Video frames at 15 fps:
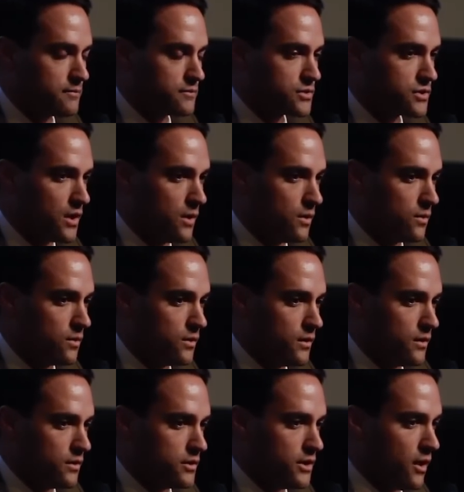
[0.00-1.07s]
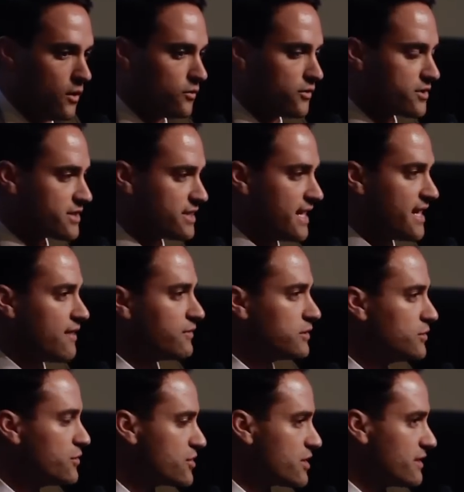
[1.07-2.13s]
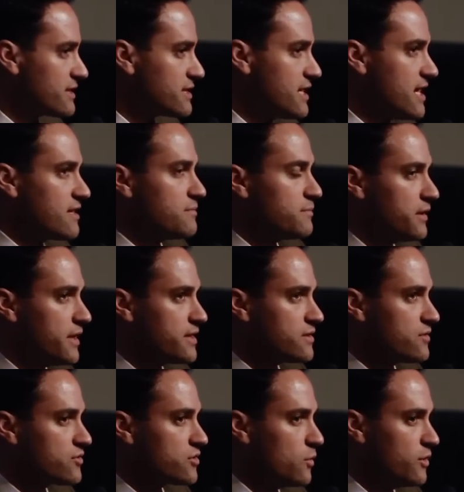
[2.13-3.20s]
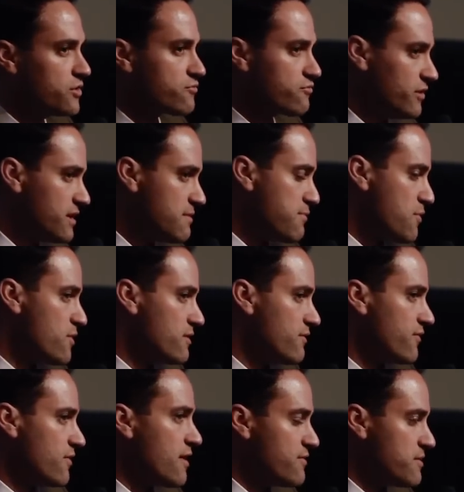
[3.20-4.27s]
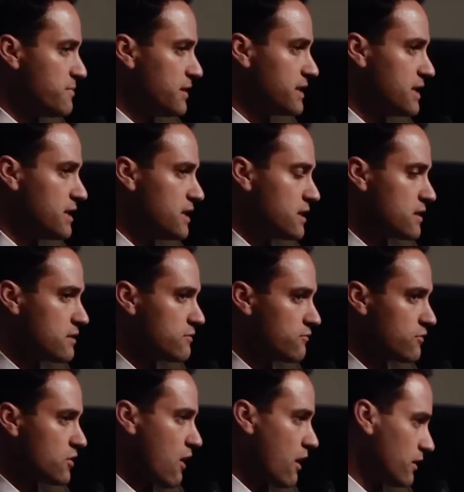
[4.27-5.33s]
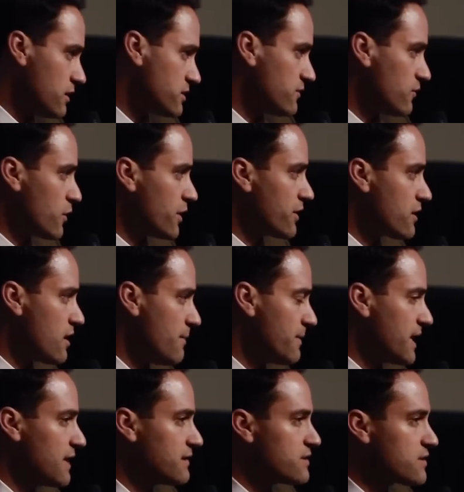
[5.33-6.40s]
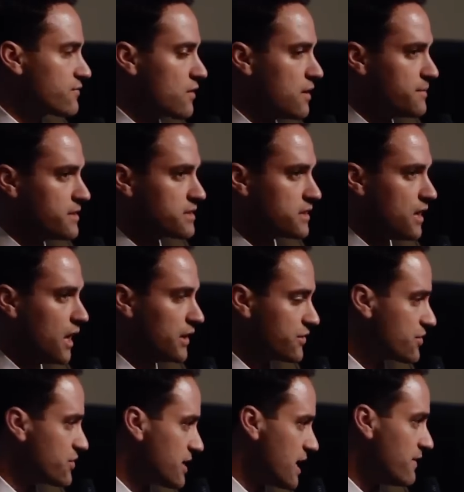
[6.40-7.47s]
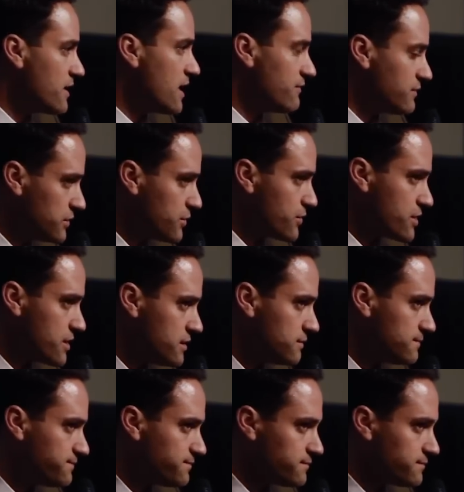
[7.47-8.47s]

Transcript: So there's an evolution that's taken place. And so what's really important for everybody here, regardless of where you're coming at this from, is to understand the evolution,